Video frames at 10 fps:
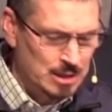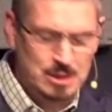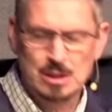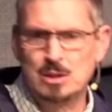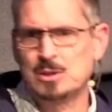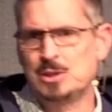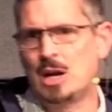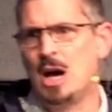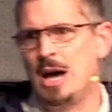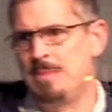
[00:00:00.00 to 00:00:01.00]
Consider
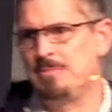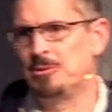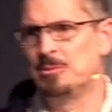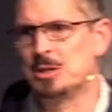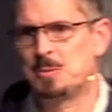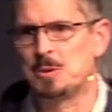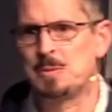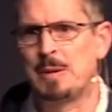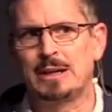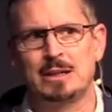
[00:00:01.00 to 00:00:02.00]
time from this
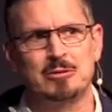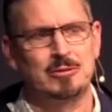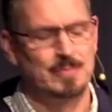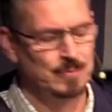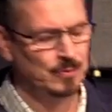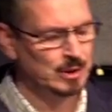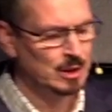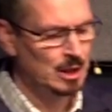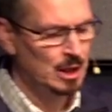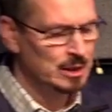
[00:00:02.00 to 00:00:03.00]
perspective.
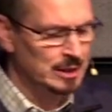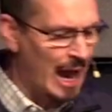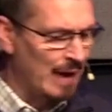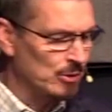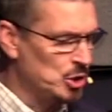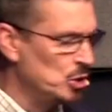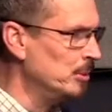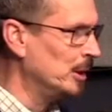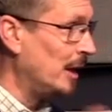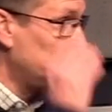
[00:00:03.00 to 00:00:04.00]
The average human